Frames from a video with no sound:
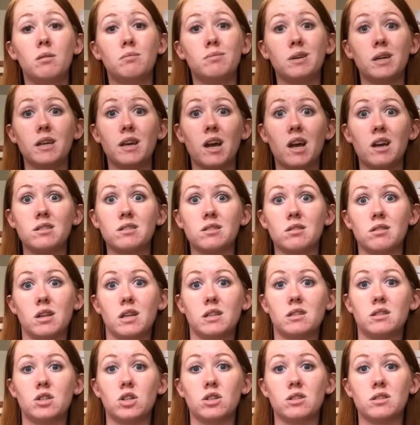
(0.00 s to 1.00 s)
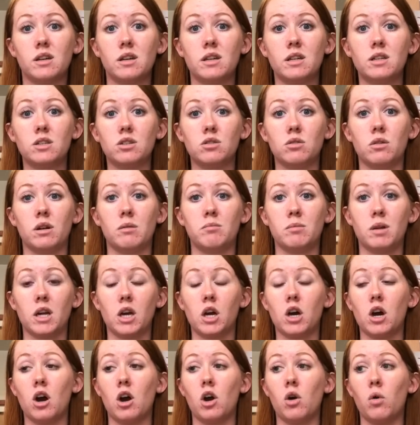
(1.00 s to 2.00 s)
But yeah, so let's just get into it. I'm gonna
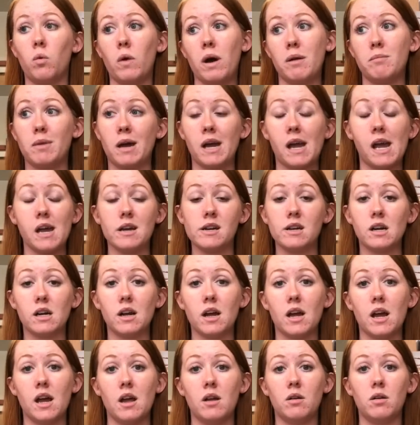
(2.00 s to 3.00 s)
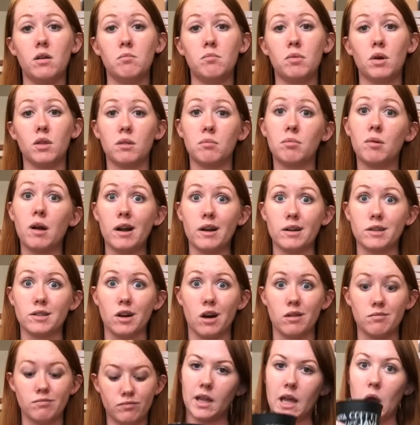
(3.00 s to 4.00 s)
go wet my hair and put the product on.